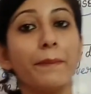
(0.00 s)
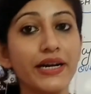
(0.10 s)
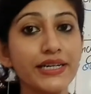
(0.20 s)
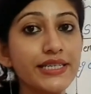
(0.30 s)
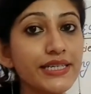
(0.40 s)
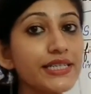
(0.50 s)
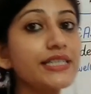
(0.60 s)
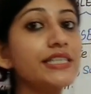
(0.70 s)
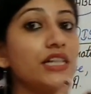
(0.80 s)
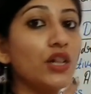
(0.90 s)

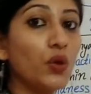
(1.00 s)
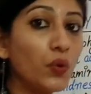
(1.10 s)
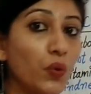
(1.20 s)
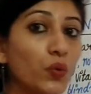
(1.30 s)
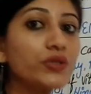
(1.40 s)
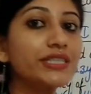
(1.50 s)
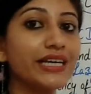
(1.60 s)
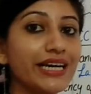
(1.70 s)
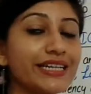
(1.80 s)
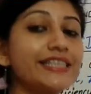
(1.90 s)
persons
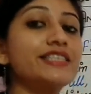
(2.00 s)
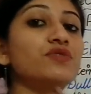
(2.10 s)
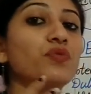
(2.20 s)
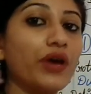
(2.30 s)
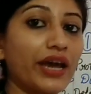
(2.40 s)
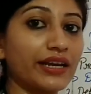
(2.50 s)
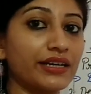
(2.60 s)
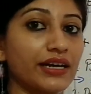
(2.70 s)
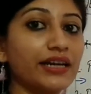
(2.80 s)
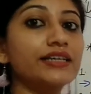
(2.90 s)
lose its
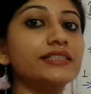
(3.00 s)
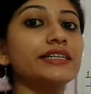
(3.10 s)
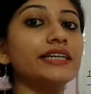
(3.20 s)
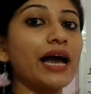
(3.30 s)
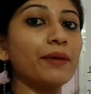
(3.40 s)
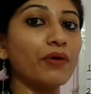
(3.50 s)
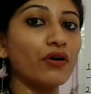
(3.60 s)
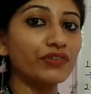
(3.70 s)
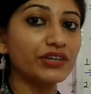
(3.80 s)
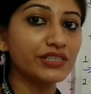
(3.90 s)
weight. It is a type
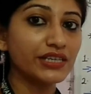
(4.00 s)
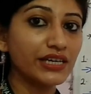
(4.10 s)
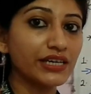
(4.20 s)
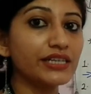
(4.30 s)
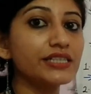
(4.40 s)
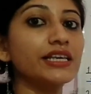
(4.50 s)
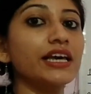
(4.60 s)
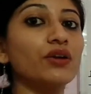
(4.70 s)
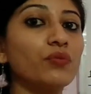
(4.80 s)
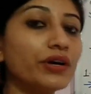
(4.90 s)
of disease
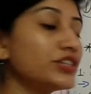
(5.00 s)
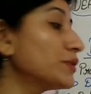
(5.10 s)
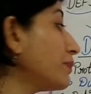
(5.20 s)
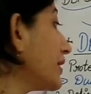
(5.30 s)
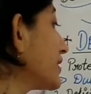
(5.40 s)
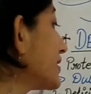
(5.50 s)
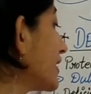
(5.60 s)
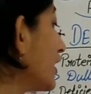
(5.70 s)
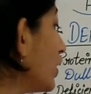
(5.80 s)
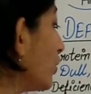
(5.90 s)
in which
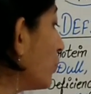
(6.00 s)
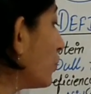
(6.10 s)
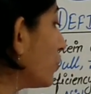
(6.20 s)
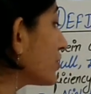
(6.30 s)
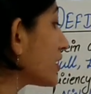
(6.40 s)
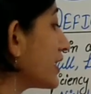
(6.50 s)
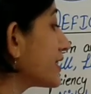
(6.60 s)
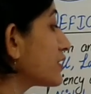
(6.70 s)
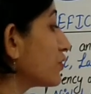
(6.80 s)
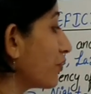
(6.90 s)
person lose
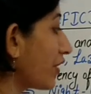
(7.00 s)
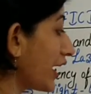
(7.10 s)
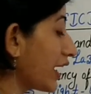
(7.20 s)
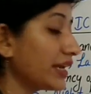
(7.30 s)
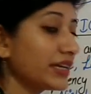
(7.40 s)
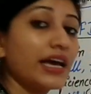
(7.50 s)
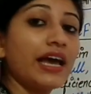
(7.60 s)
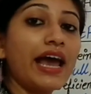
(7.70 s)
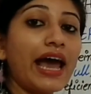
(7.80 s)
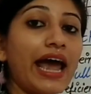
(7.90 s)
its weight
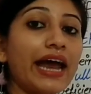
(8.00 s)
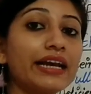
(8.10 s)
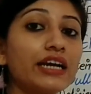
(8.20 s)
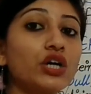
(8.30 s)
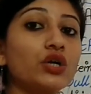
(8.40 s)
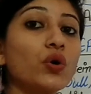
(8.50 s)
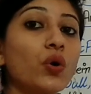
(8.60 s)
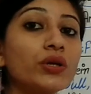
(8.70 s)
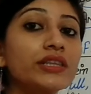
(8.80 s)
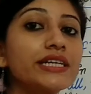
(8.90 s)
and
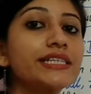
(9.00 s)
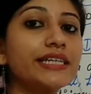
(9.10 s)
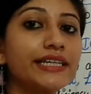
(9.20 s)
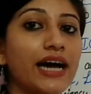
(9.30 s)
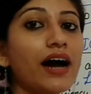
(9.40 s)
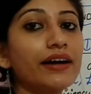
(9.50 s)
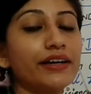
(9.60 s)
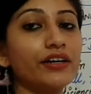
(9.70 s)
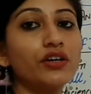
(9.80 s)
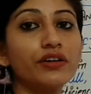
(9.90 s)
growth is
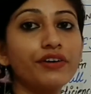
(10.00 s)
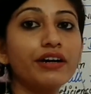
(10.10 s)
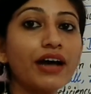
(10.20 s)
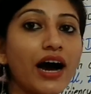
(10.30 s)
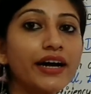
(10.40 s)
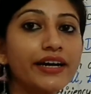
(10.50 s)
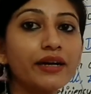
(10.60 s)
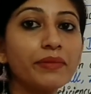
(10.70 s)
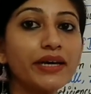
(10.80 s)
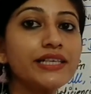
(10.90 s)
retarded.
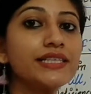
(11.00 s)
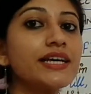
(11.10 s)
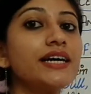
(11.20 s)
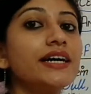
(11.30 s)
Retarded means